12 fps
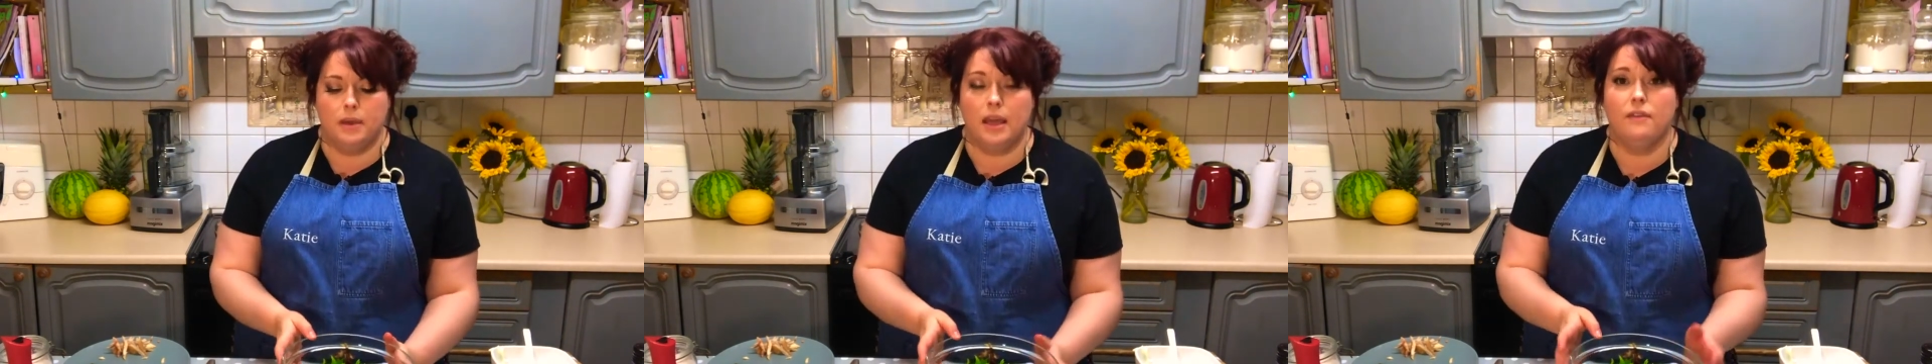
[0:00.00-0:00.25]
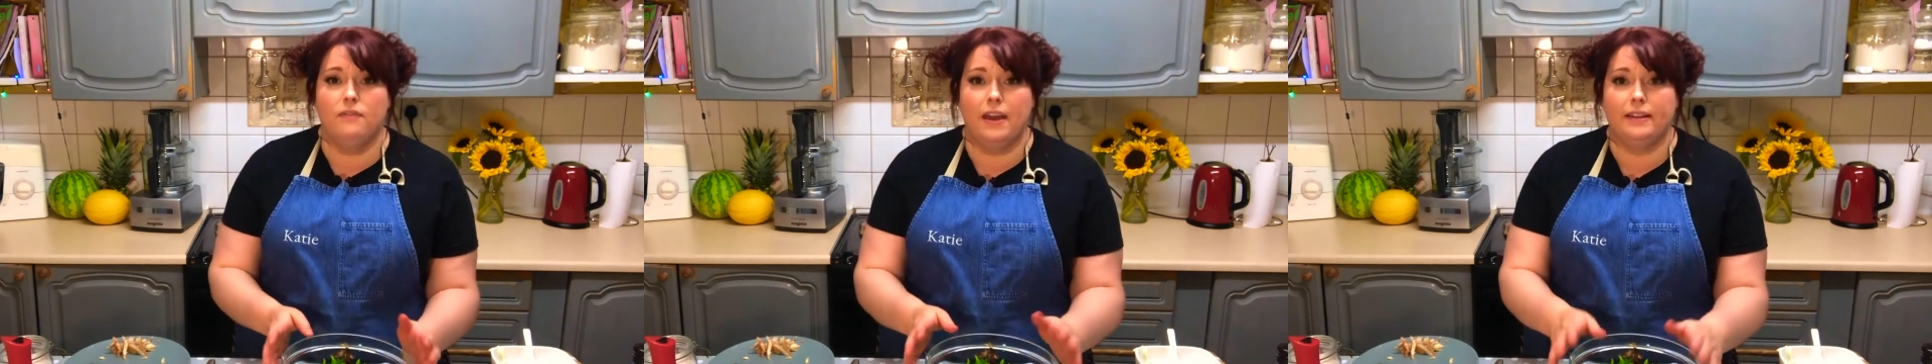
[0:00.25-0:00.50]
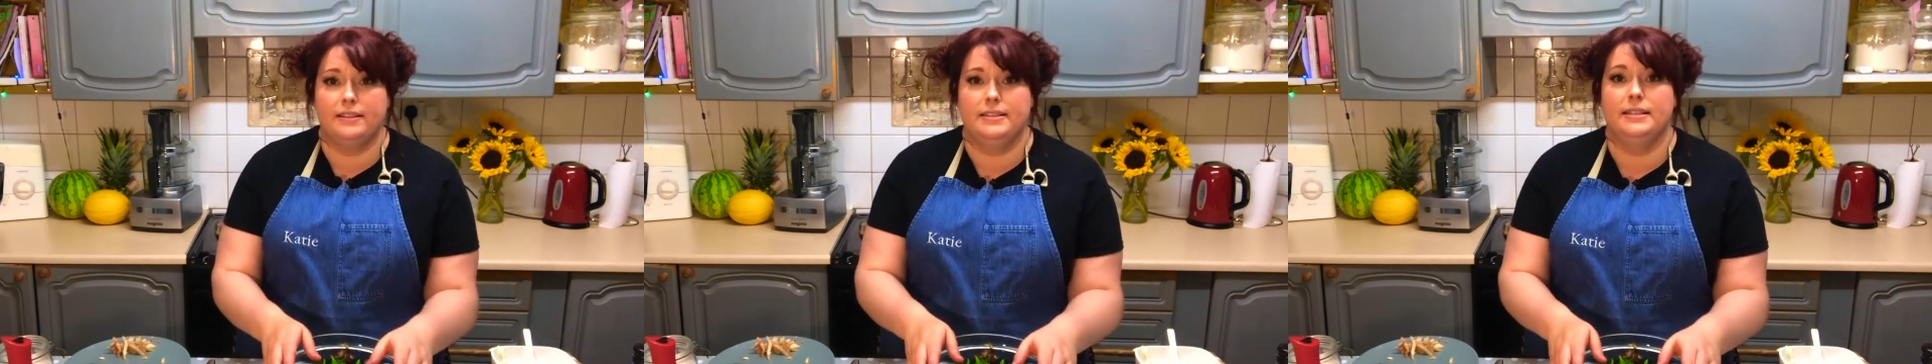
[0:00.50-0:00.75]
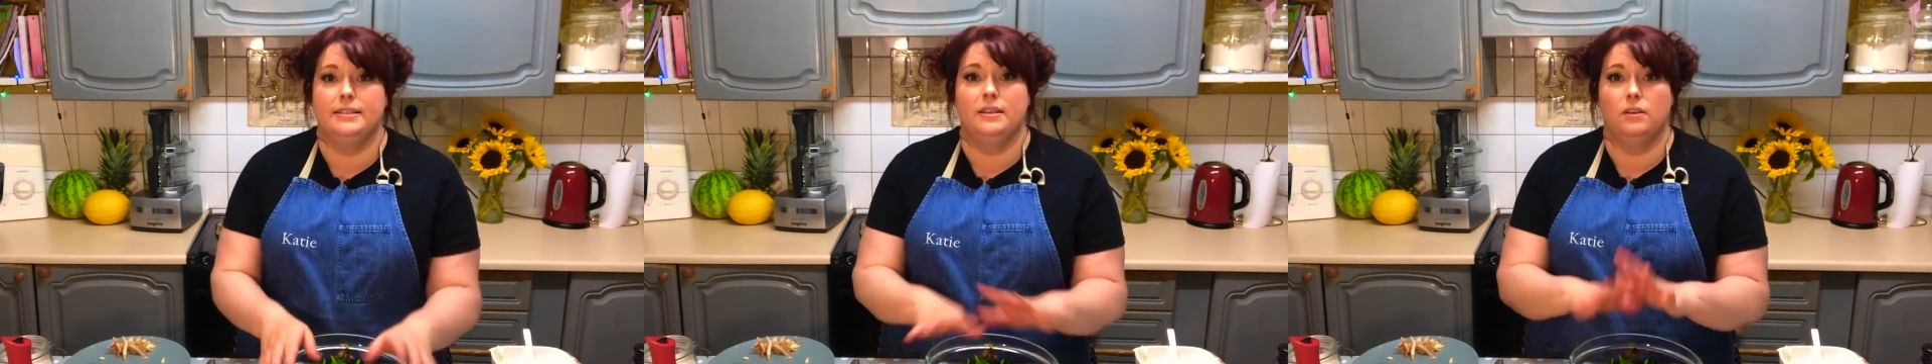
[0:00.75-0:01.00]
can affect the
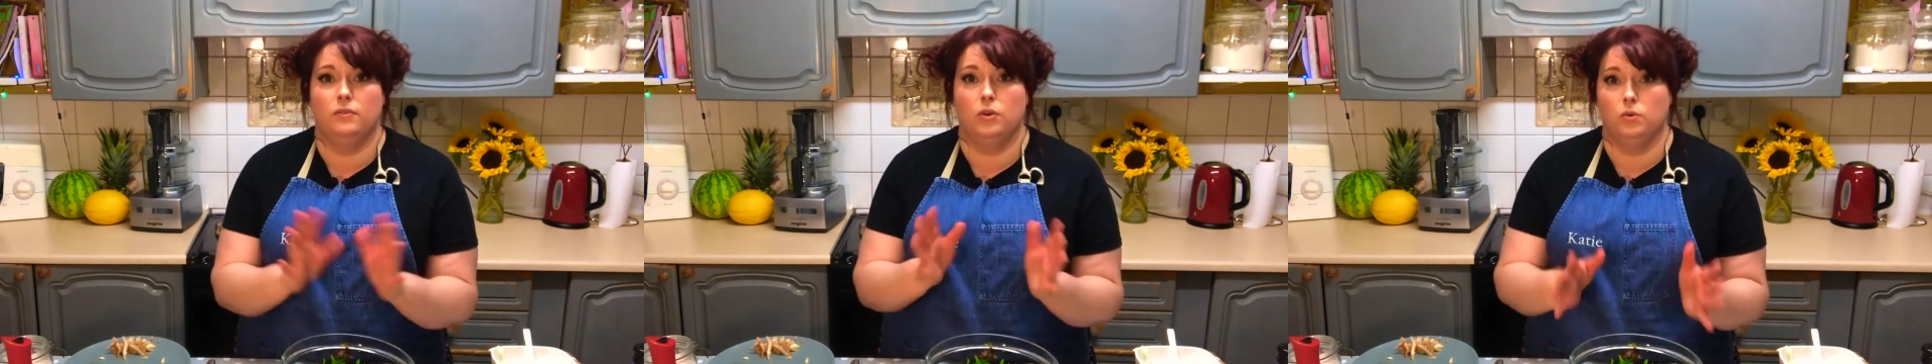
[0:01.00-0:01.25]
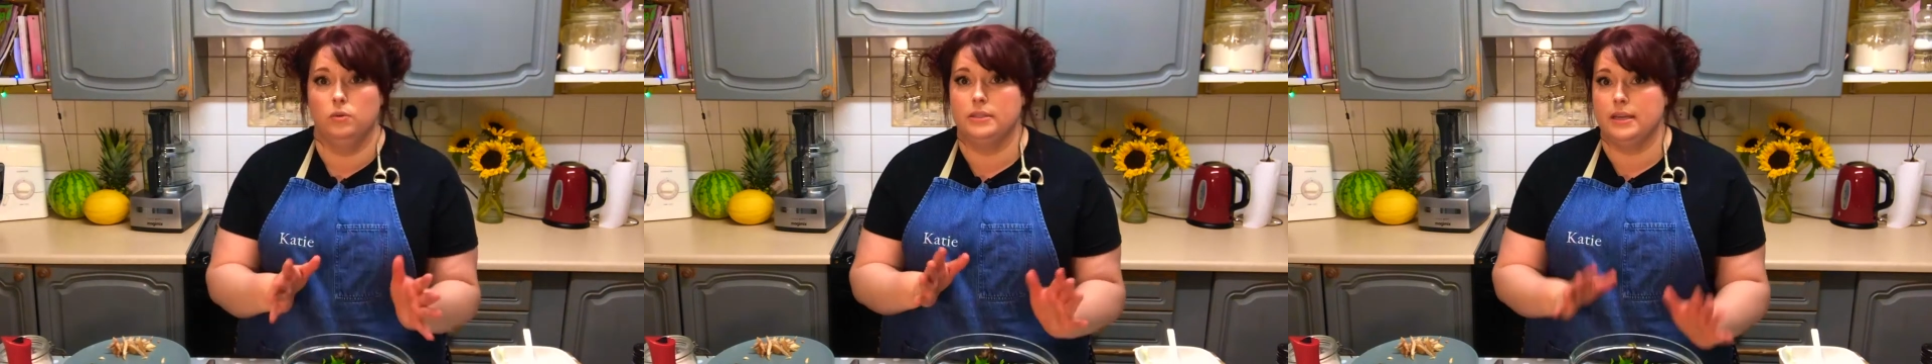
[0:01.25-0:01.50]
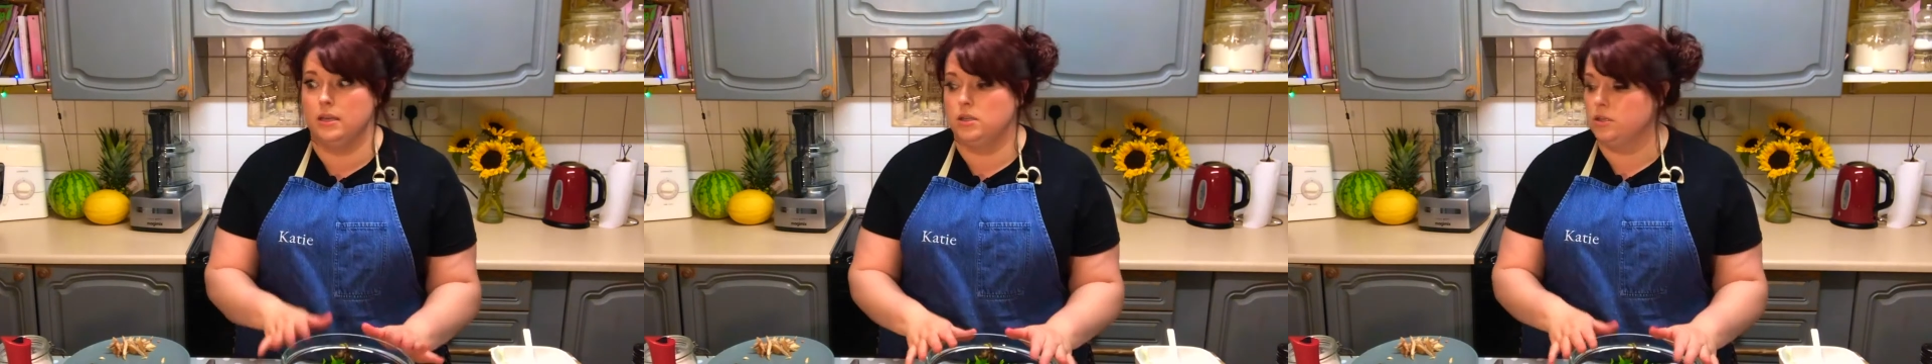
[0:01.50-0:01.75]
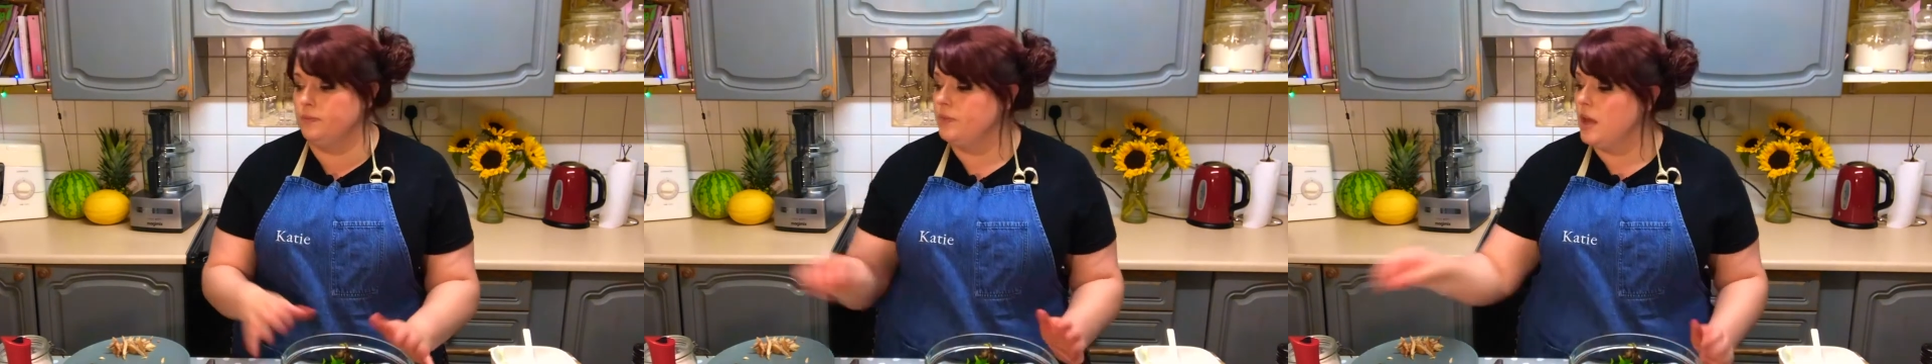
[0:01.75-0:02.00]
seasoning of the whole dish.